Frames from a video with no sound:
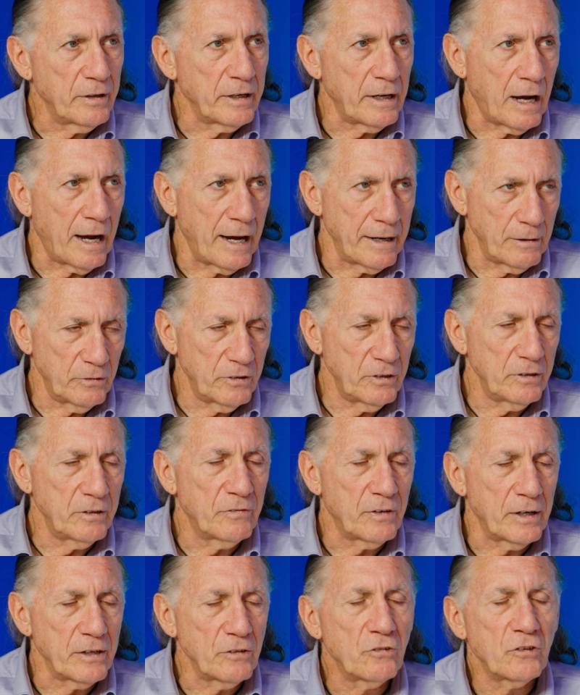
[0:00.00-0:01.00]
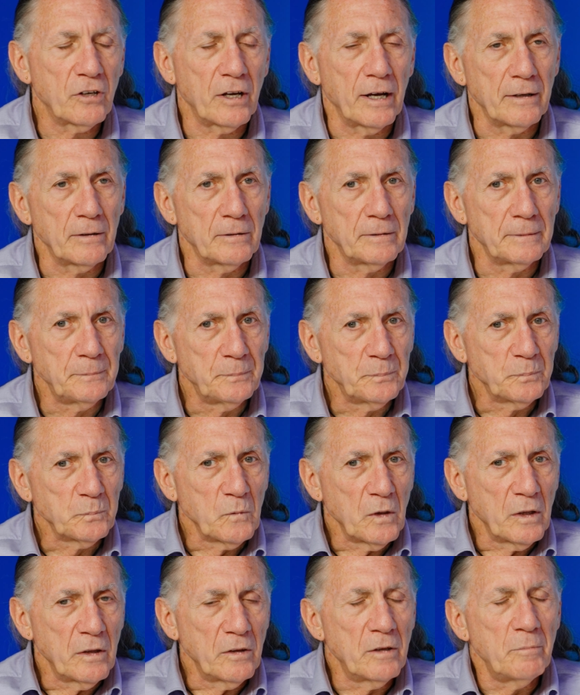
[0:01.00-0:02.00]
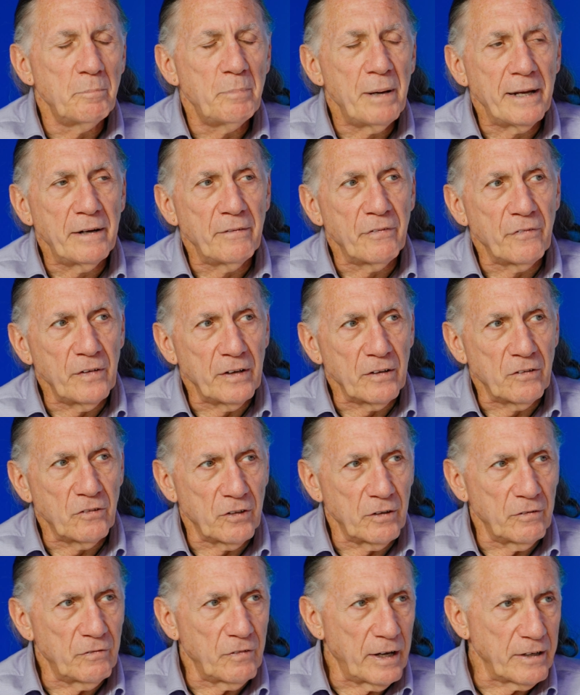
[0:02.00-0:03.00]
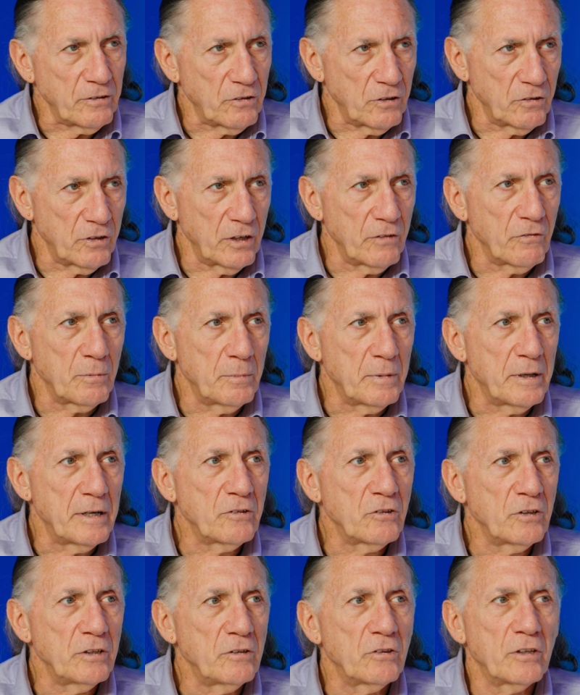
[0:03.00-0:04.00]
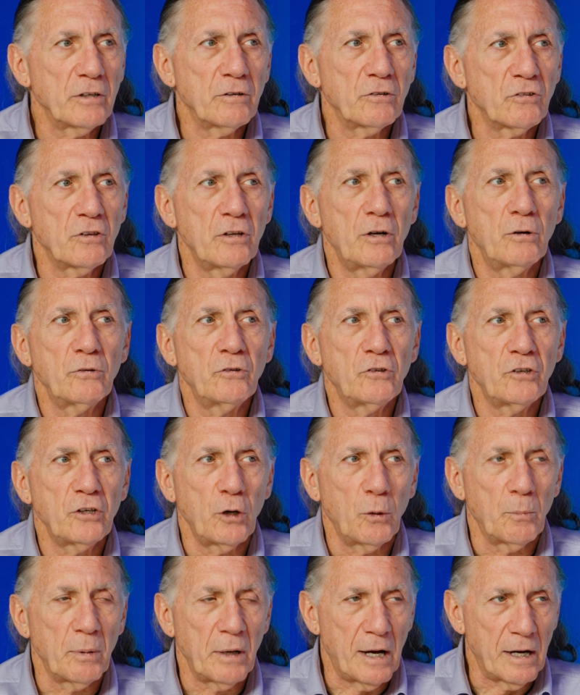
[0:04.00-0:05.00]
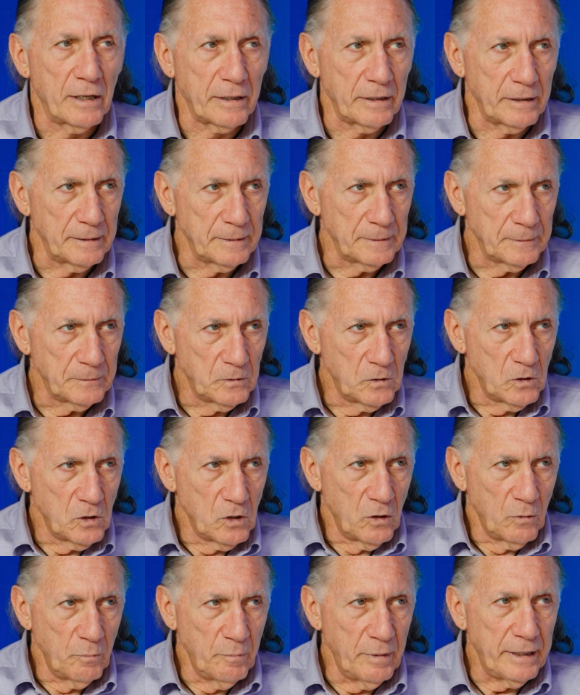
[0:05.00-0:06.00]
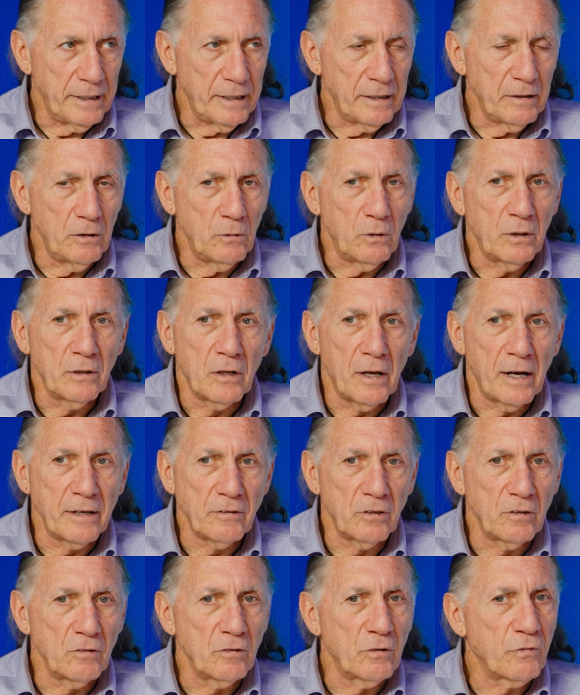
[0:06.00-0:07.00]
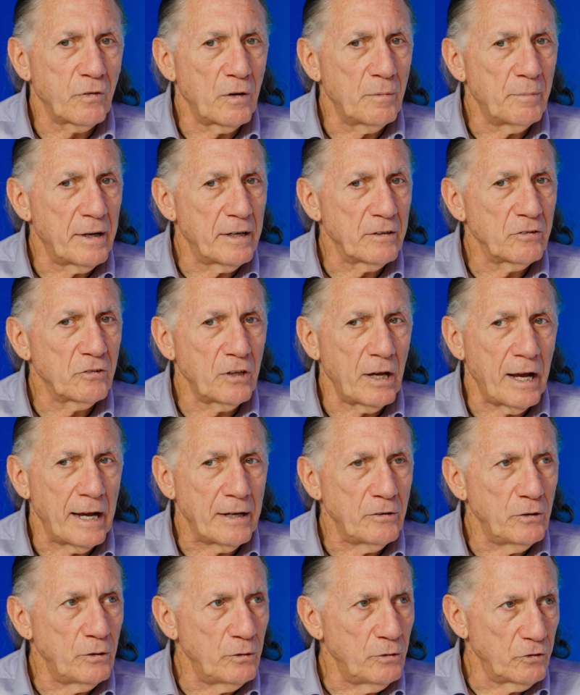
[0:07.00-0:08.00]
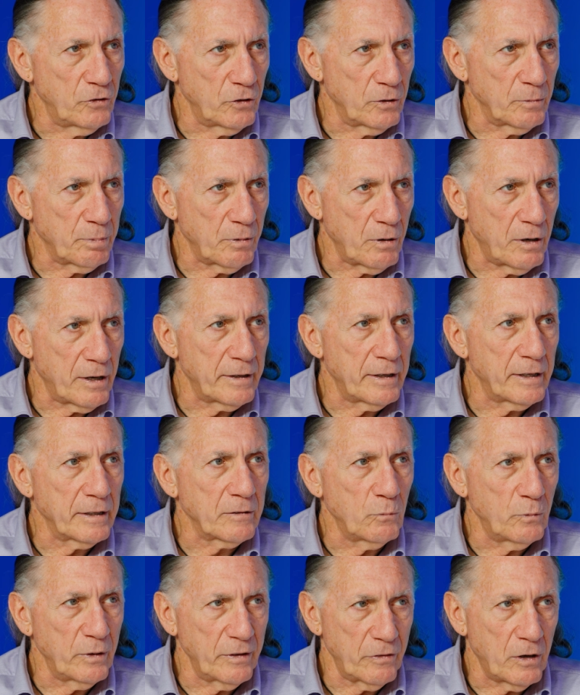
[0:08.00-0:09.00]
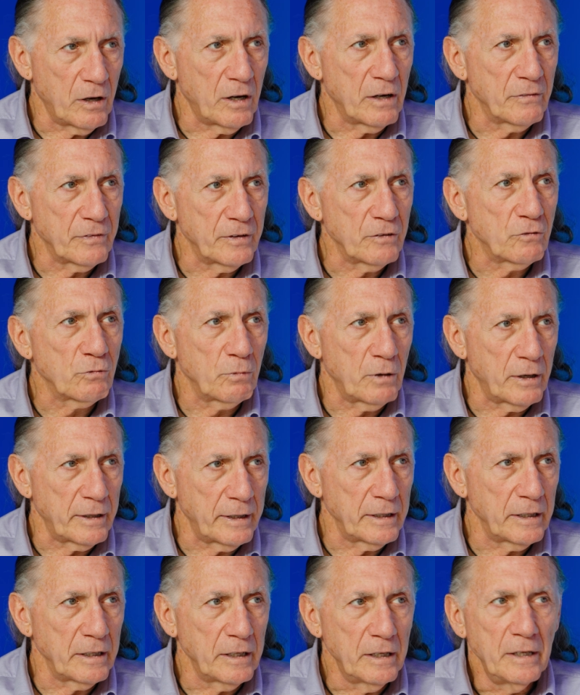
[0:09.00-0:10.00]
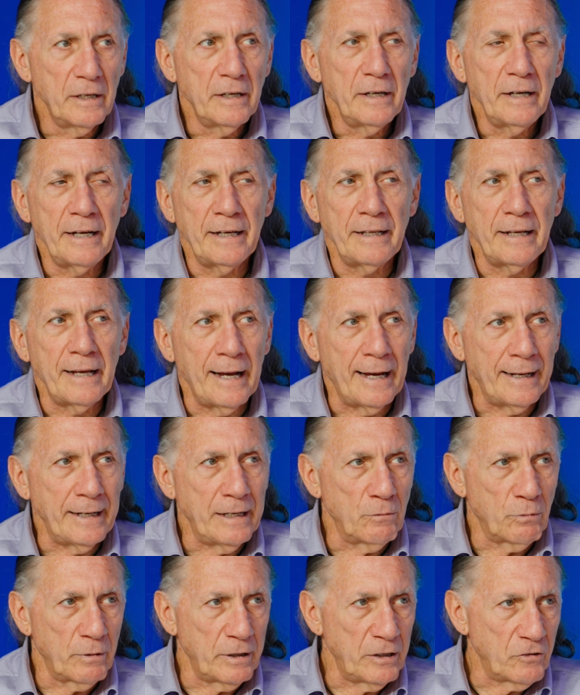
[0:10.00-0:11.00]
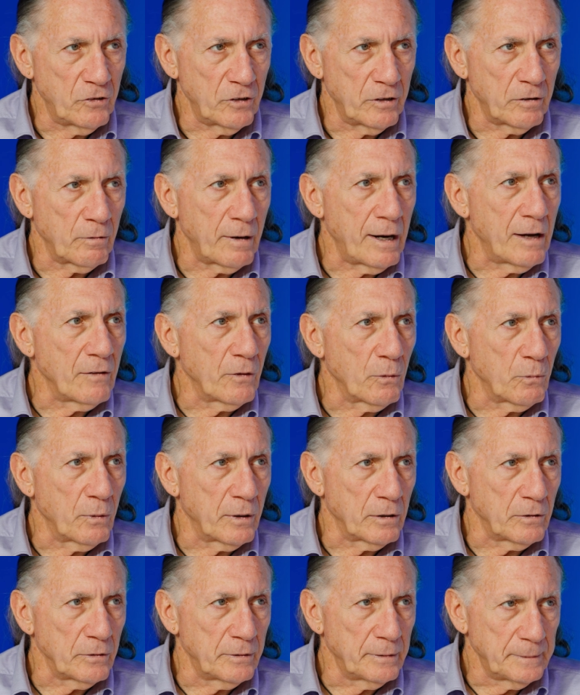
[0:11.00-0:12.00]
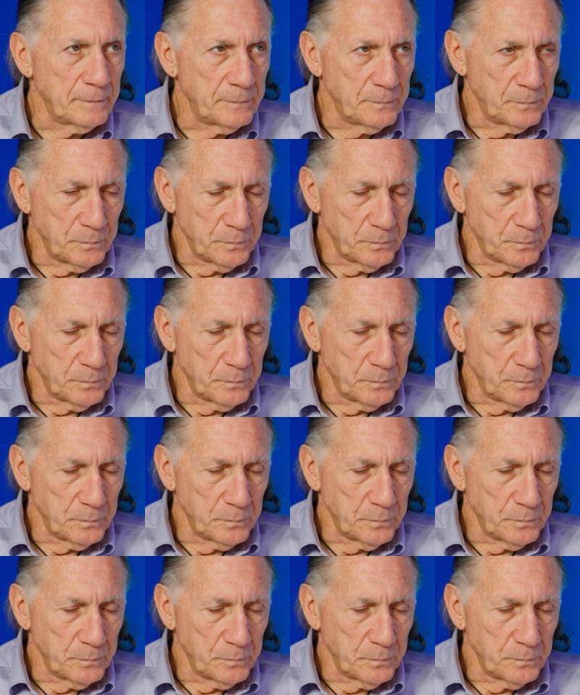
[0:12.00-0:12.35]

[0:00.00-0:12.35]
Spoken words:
the IoT device channel, the benefits of licensing from us is there's no geo-blocking, meaning you can license from us and use your product with Office running in any region around the world. Mm-hmm.